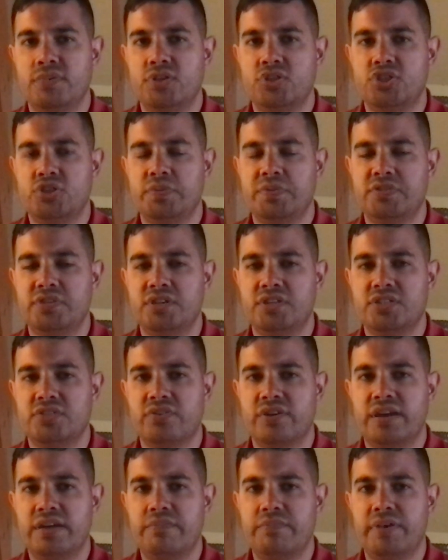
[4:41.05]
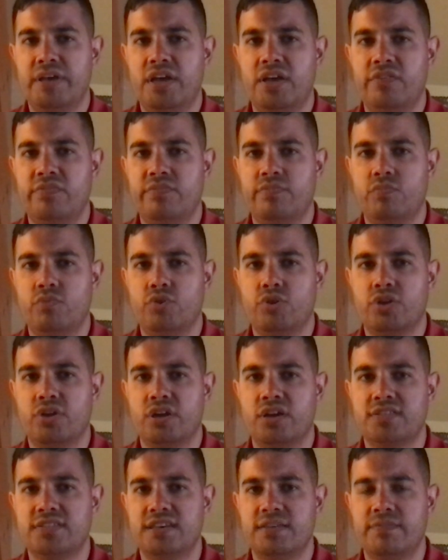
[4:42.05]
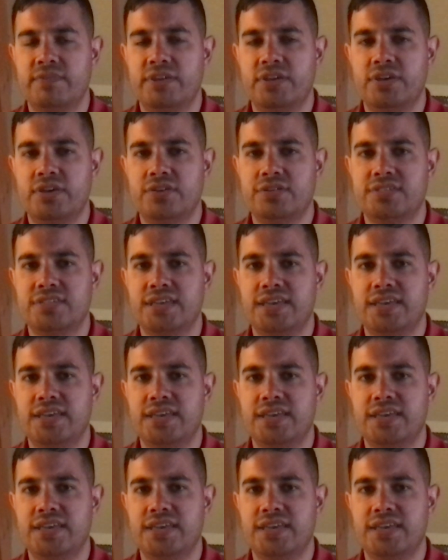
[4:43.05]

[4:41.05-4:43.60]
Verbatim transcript: Check my channel, subscribe, bell for more content videos.